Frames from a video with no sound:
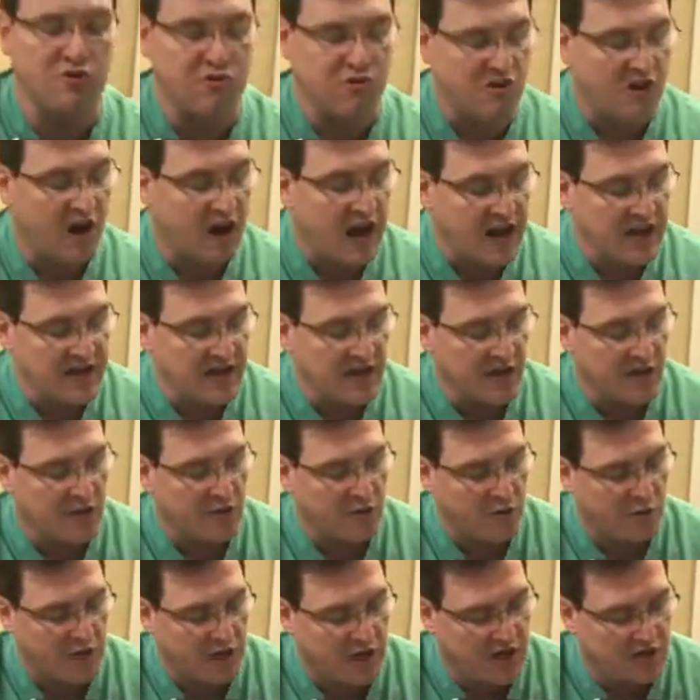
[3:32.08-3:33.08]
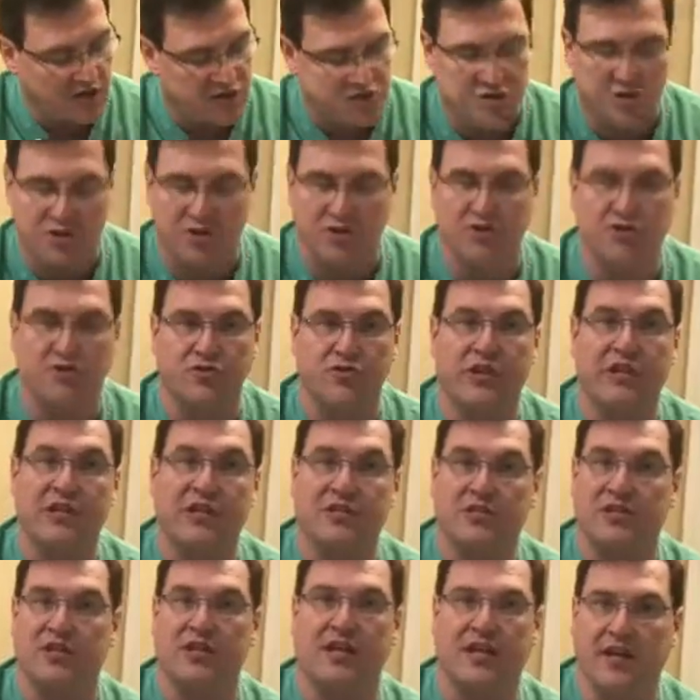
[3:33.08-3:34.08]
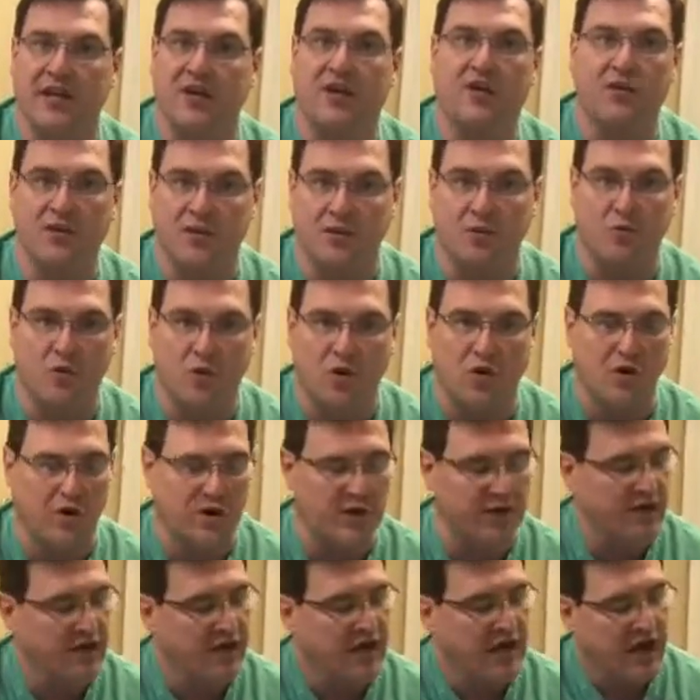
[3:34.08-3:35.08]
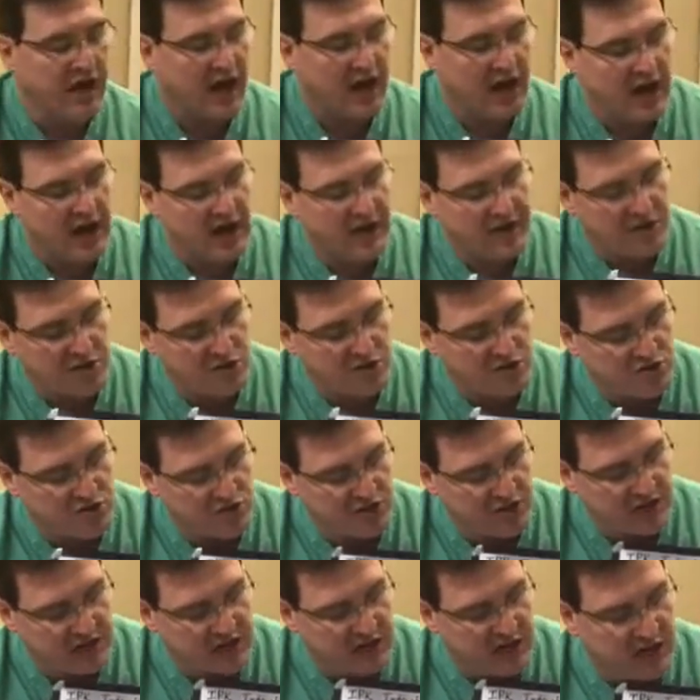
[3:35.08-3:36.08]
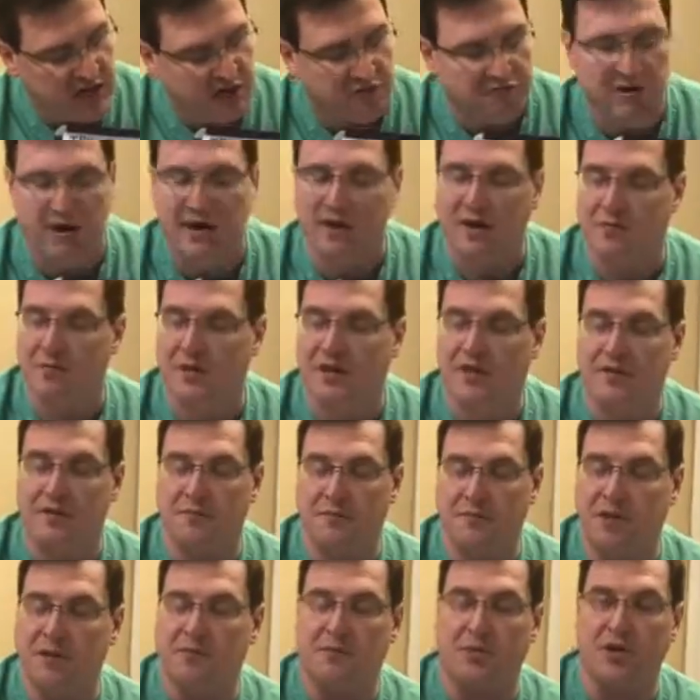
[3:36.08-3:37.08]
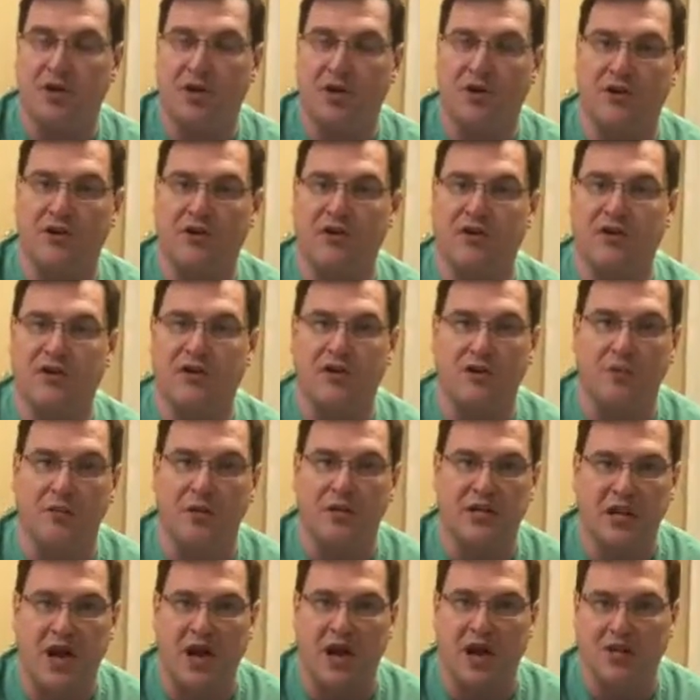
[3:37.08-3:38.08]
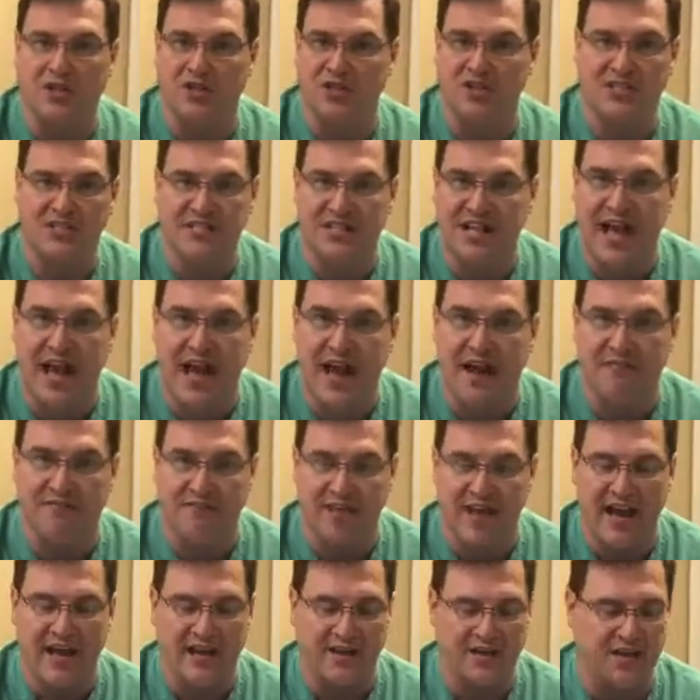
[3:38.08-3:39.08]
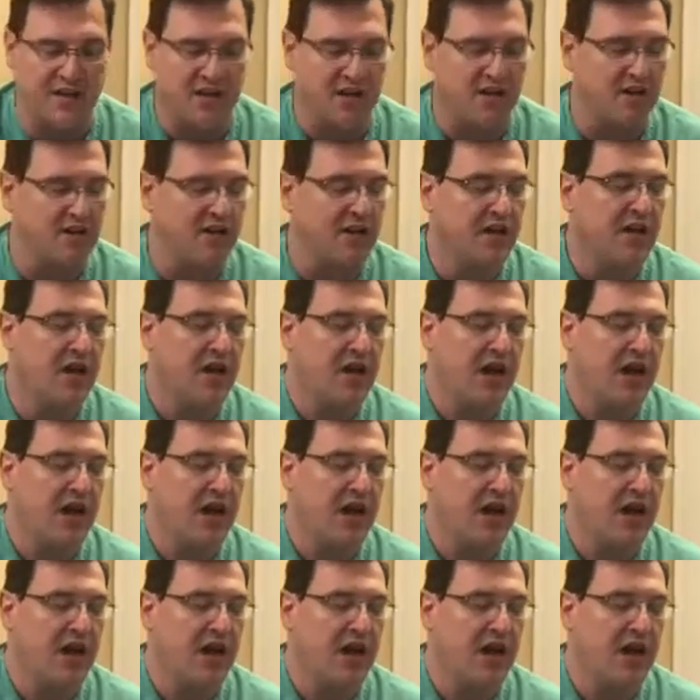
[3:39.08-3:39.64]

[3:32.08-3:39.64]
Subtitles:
cryo surgery to kill the wart. I usually recommend that people go to the dermatologist to have that done.